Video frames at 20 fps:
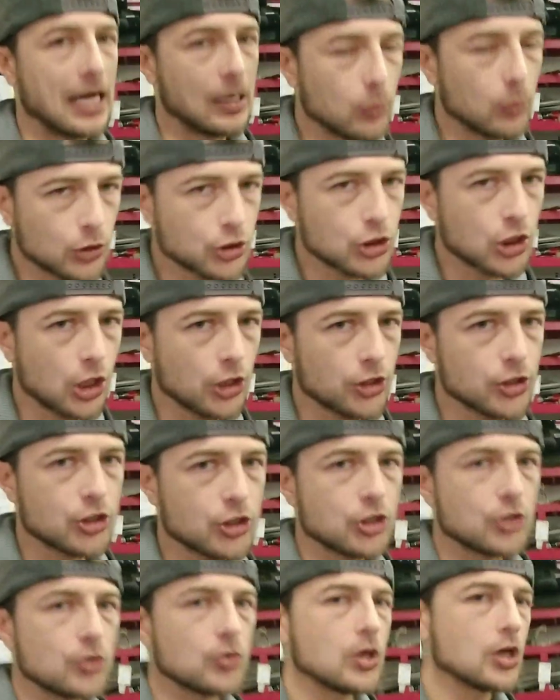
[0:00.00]
I will charge
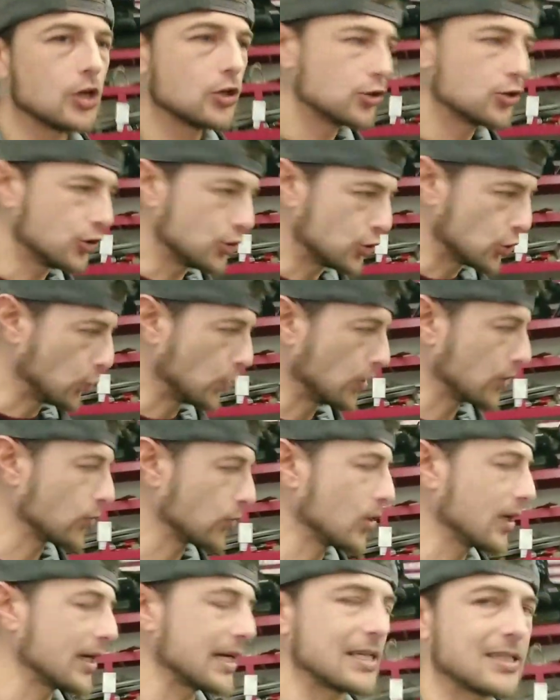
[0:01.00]
you to do it
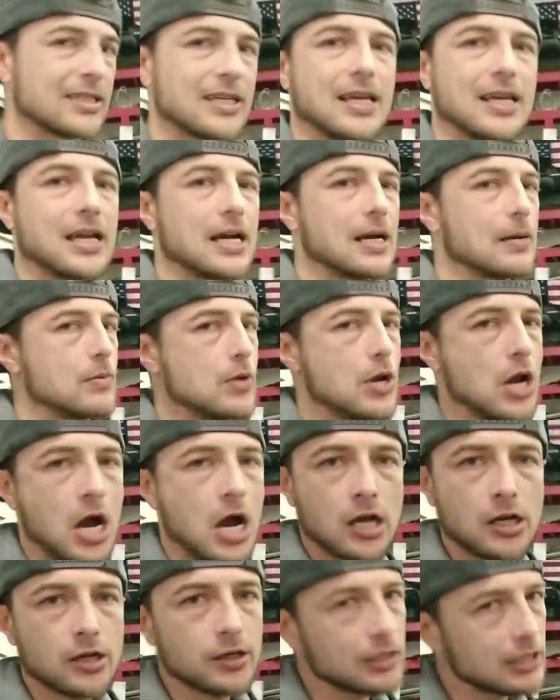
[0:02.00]
right. I'm
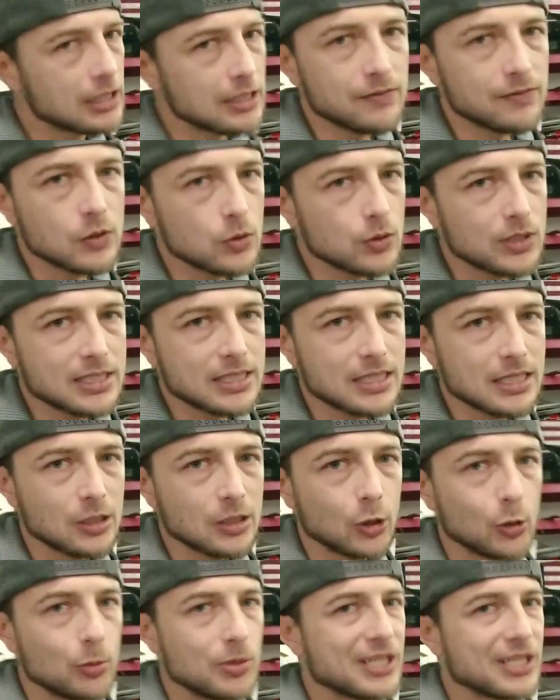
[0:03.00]
not going to give you a
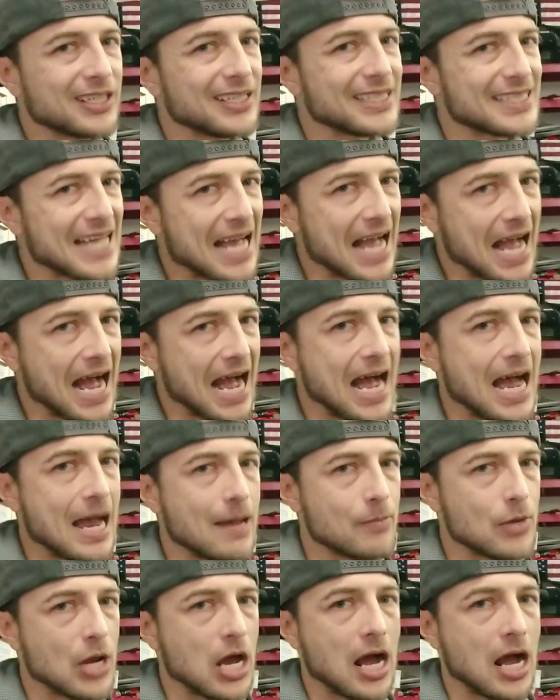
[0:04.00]
deal because
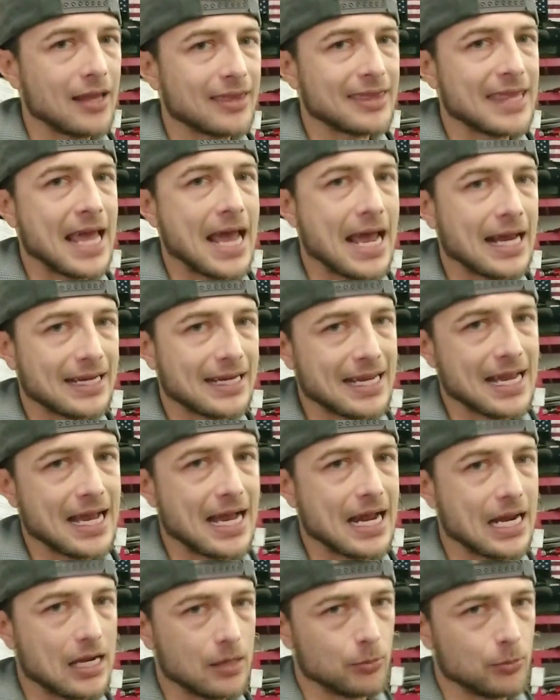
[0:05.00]
I'm not that
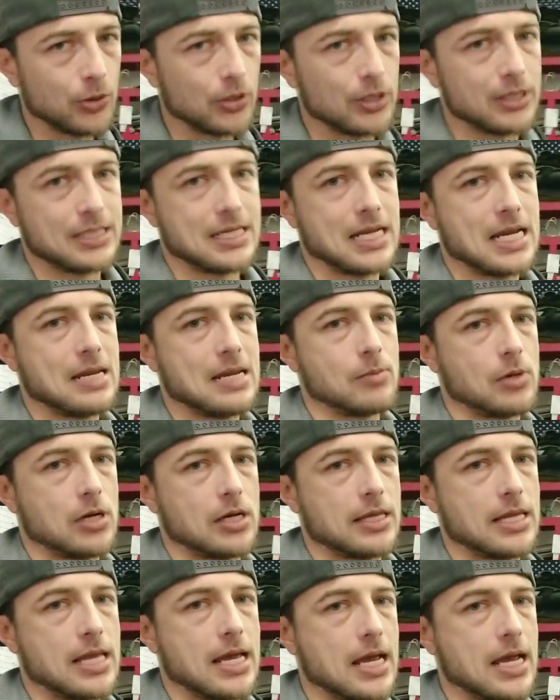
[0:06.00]
guy to put his name
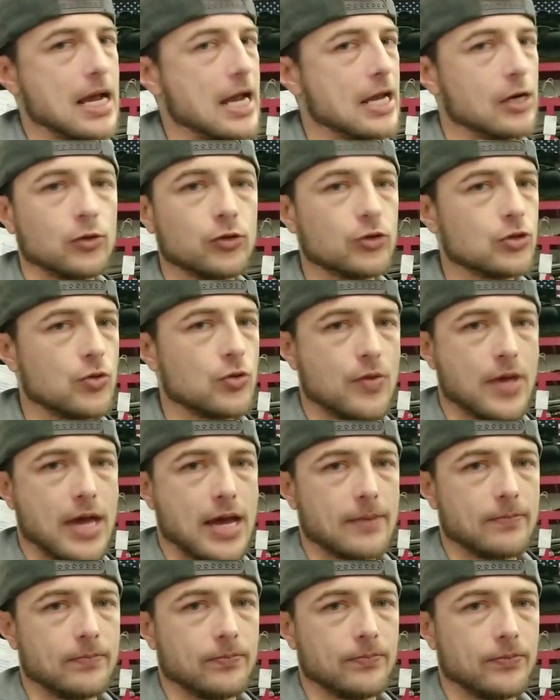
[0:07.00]
on that. I don't do
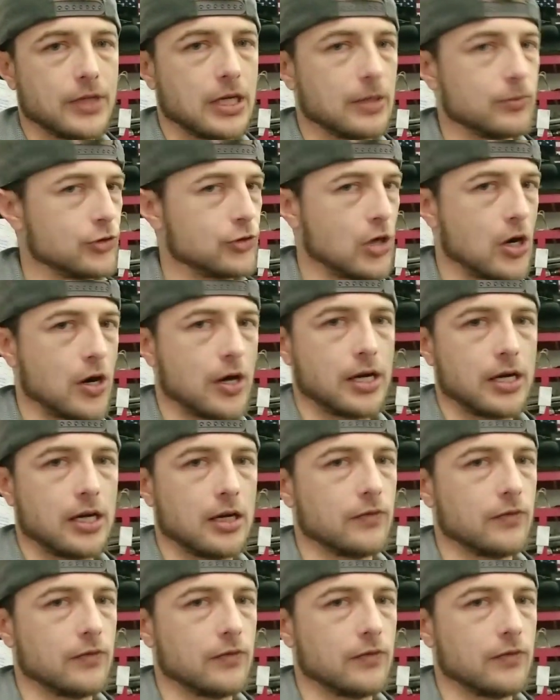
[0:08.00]
that. I'm sorry.